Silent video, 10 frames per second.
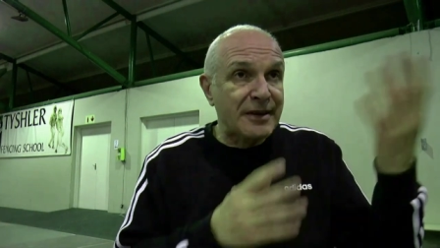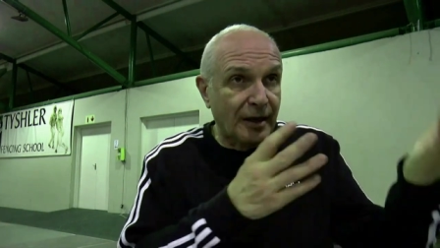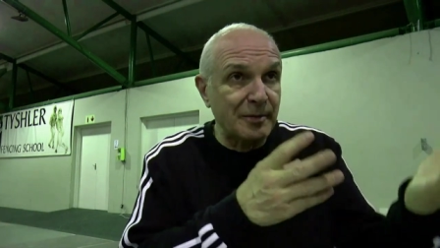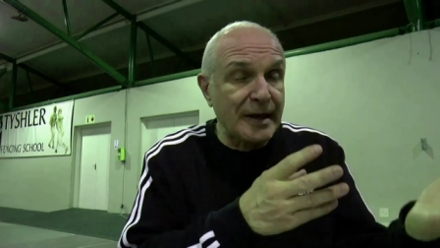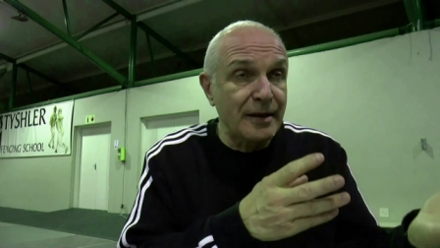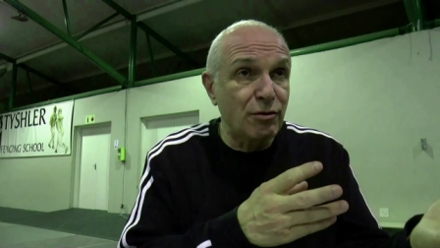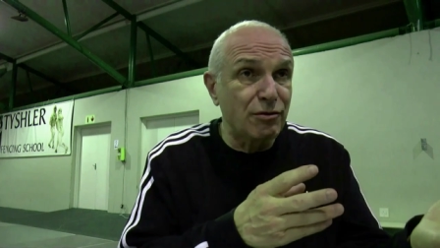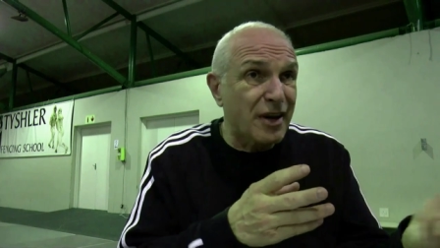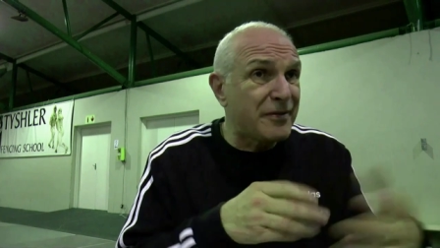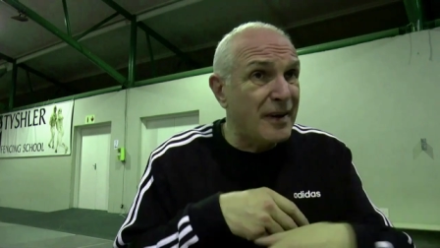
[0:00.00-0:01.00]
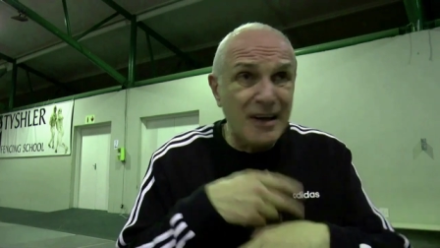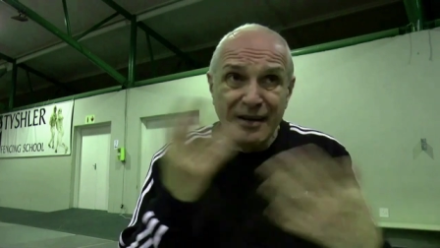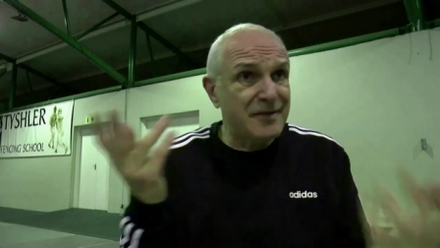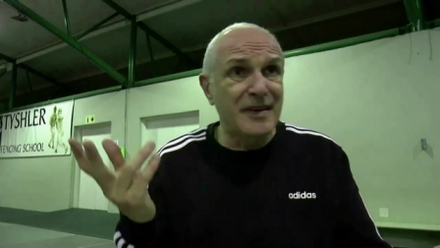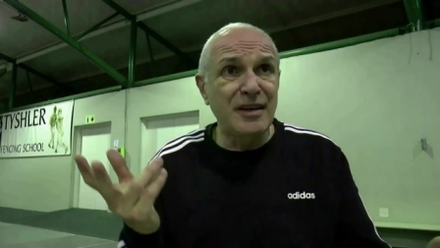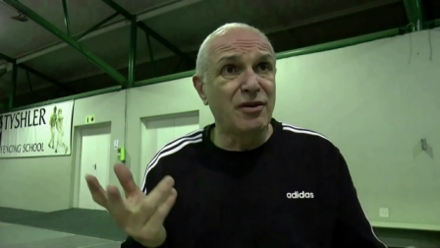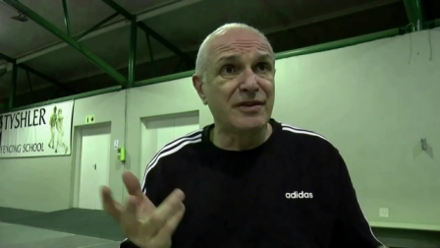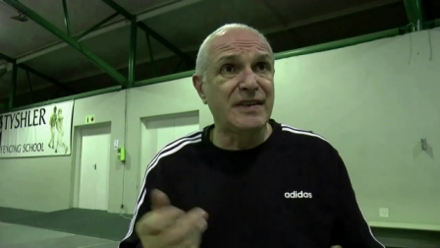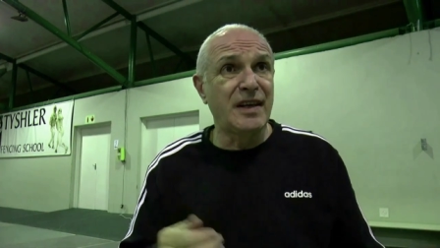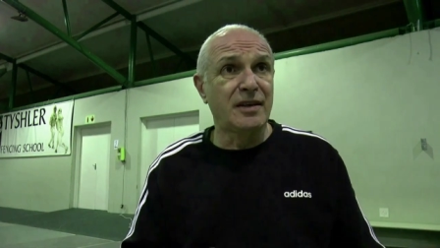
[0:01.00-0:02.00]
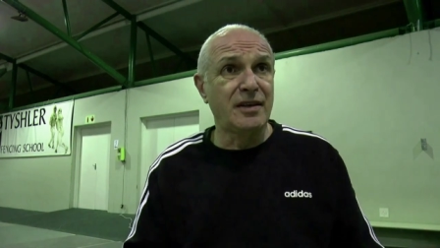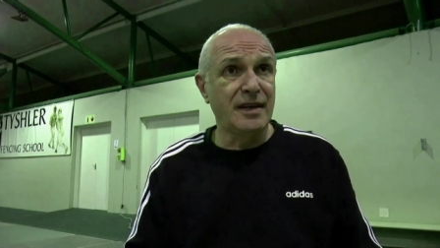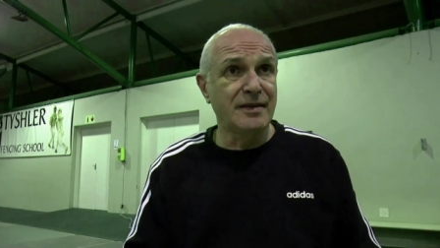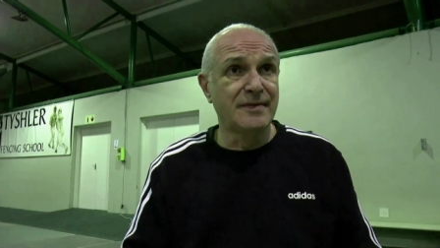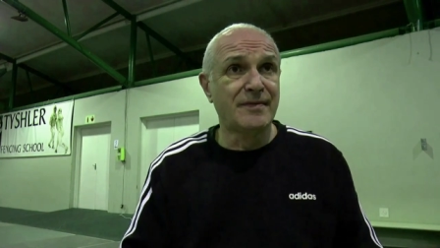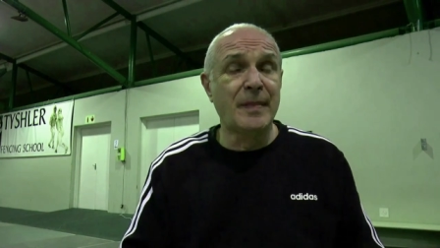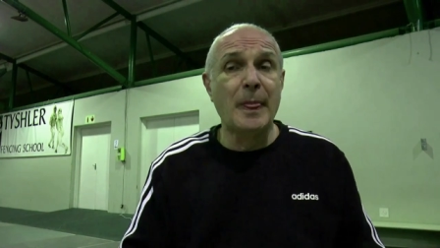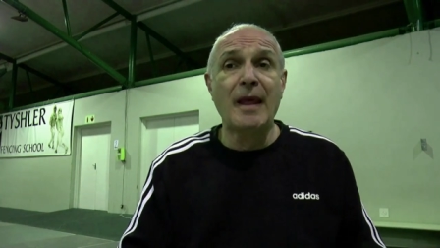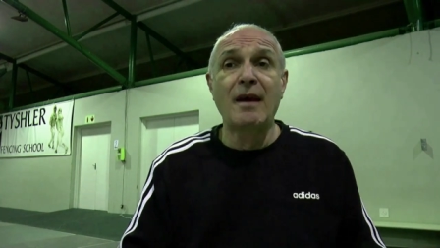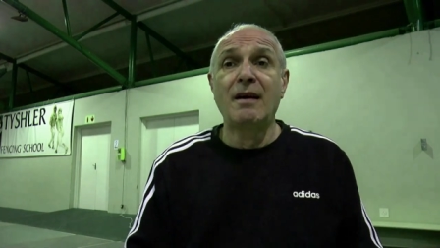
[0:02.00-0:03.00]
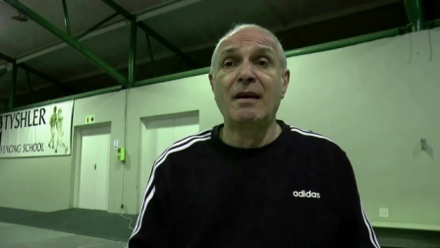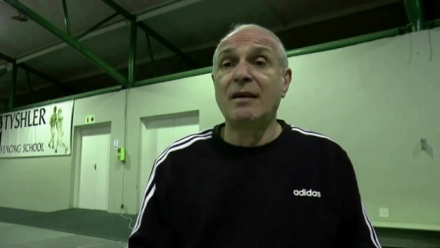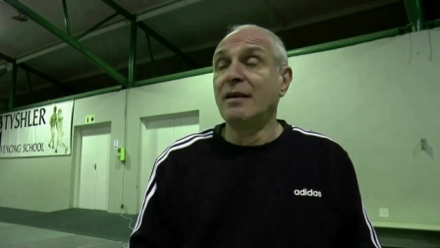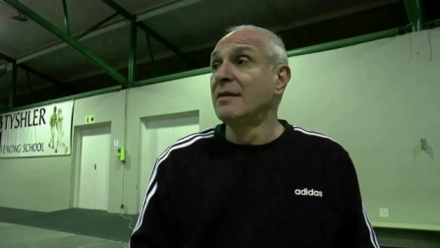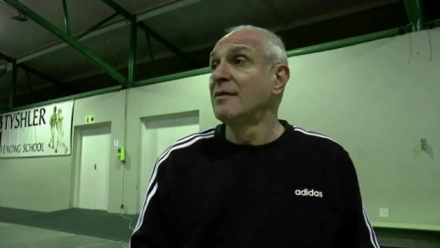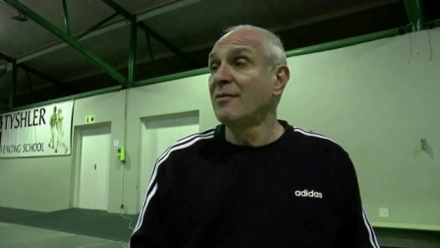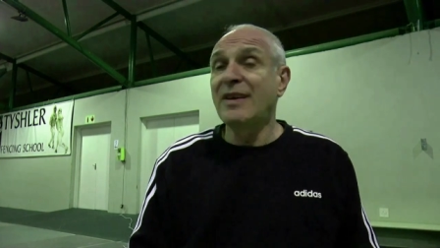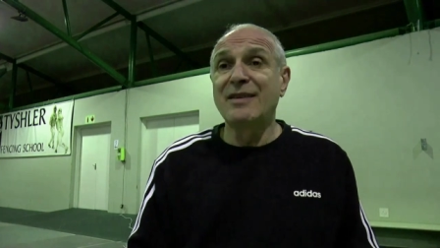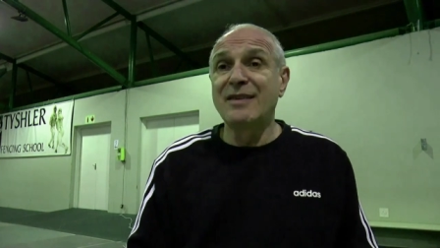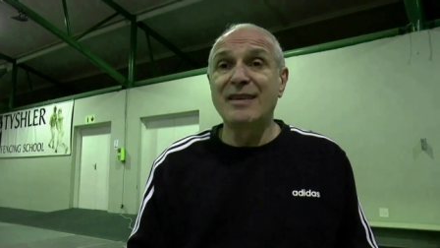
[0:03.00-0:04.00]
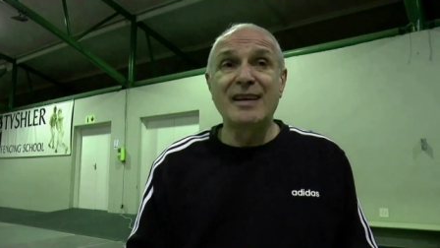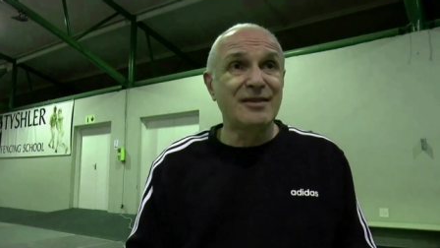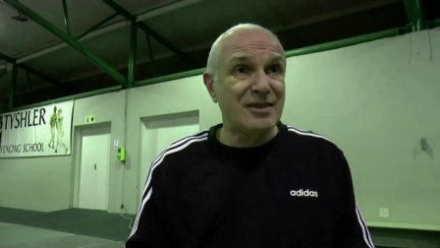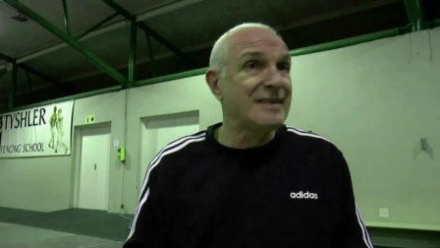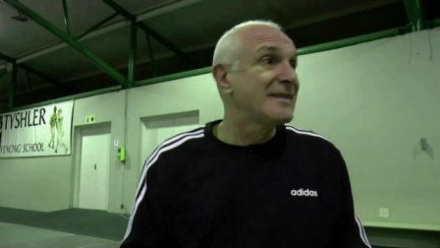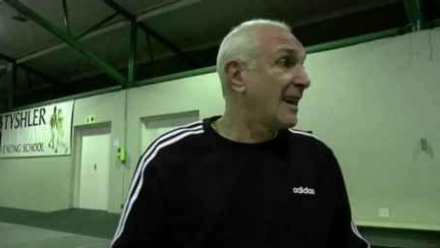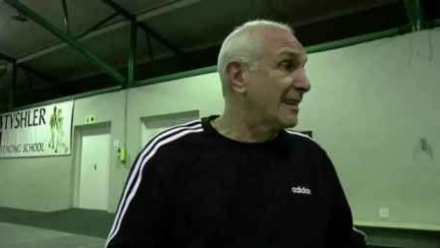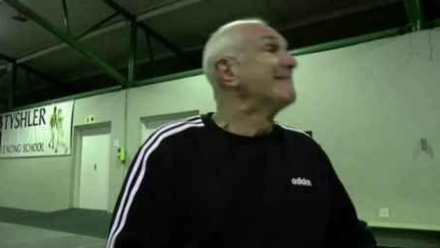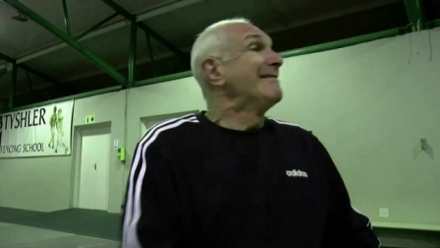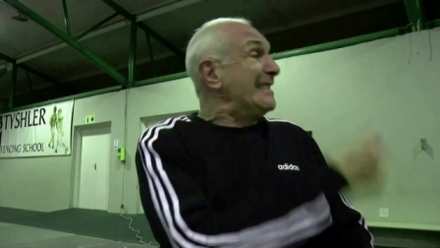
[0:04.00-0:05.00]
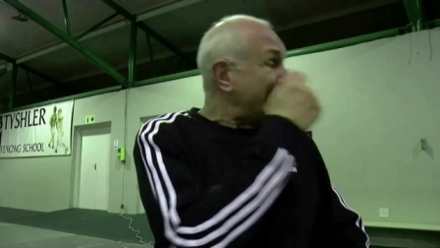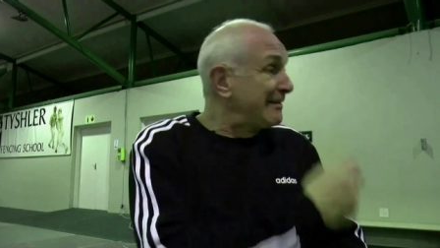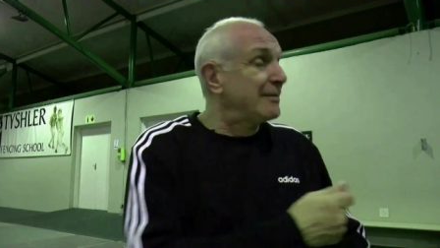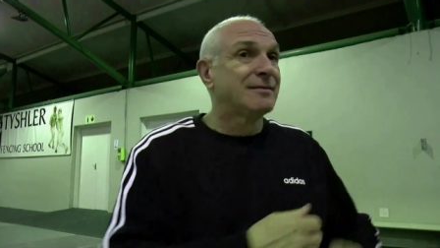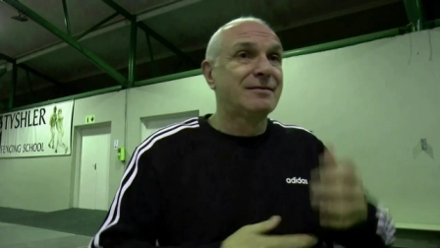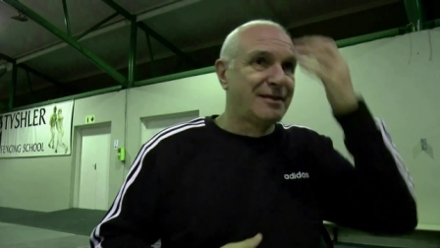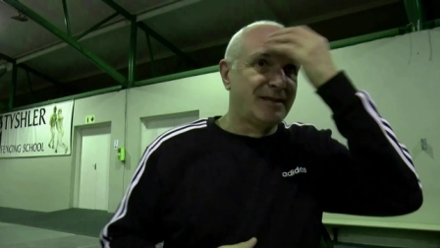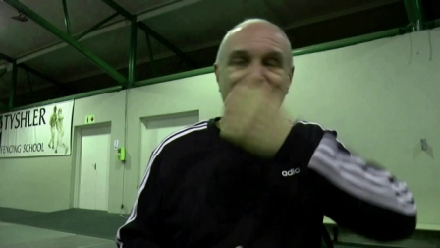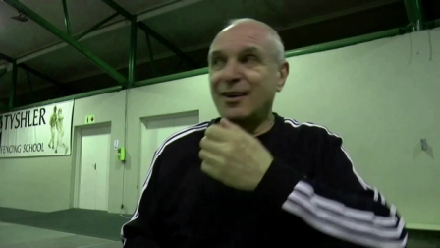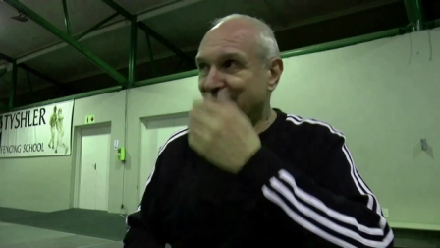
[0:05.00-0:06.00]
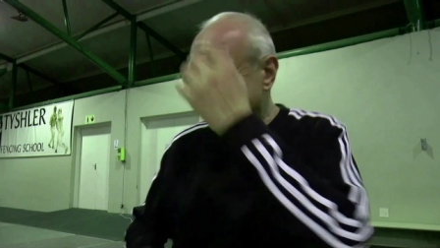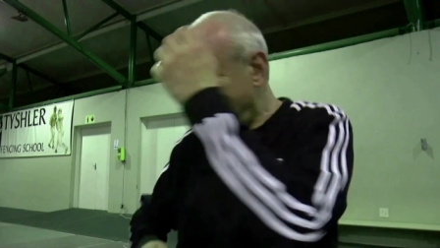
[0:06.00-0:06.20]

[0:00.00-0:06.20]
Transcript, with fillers: She complained to the referee, referee don't see it, yes? Uh. Well, then, then she's like, just go...